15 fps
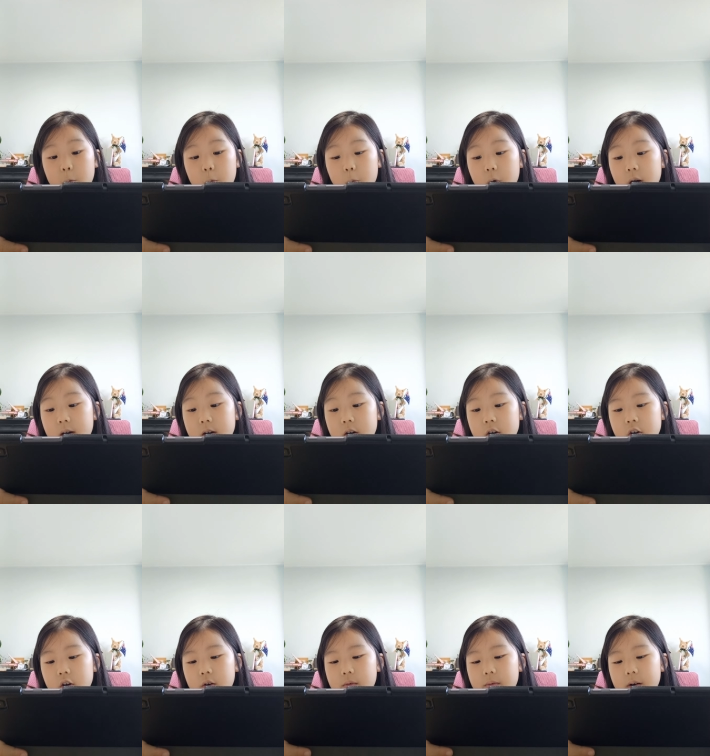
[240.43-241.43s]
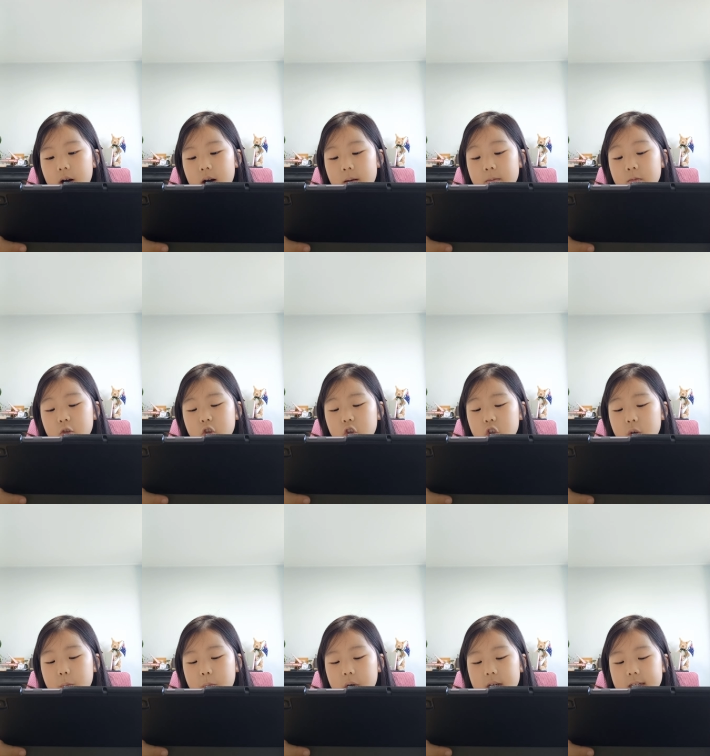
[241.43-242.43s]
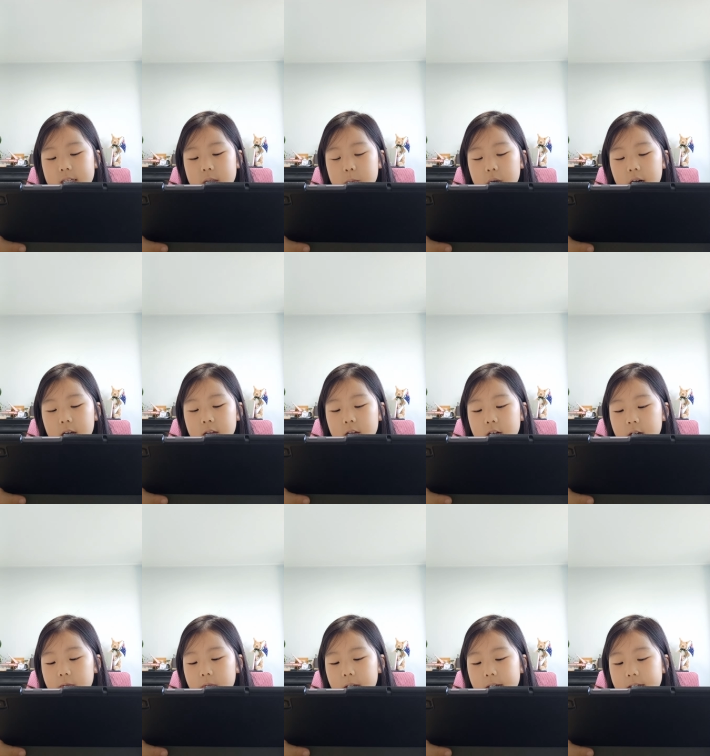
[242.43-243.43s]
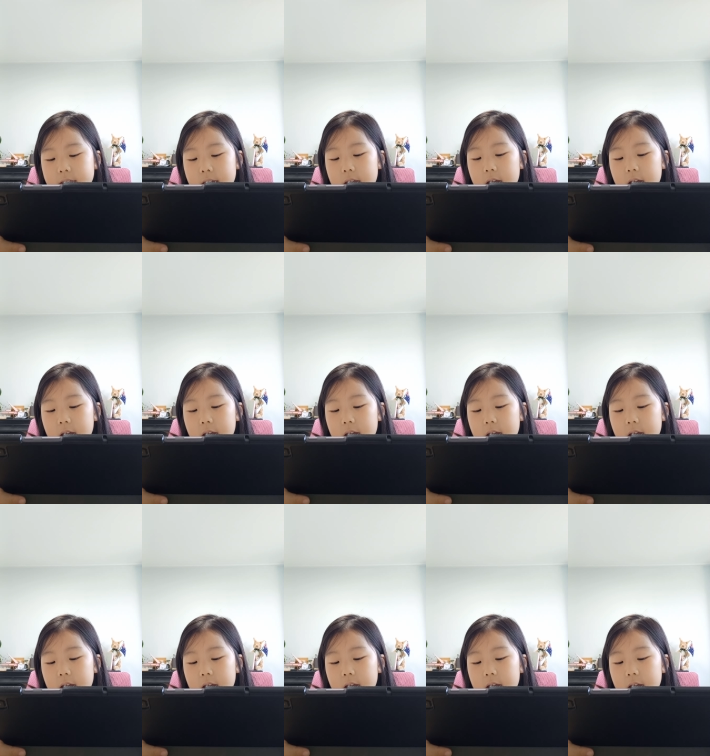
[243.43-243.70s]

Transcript: Where are you from? She put a smile on her face.